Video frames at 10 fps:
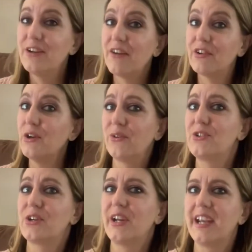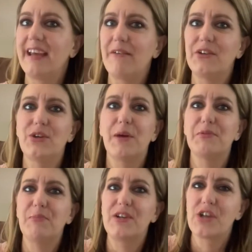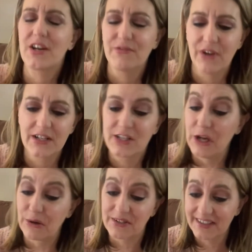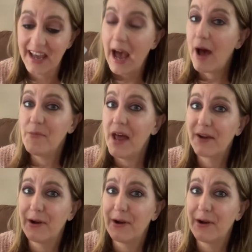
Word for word: you never know what you're going to get when you come to my channel, friends. So I'm not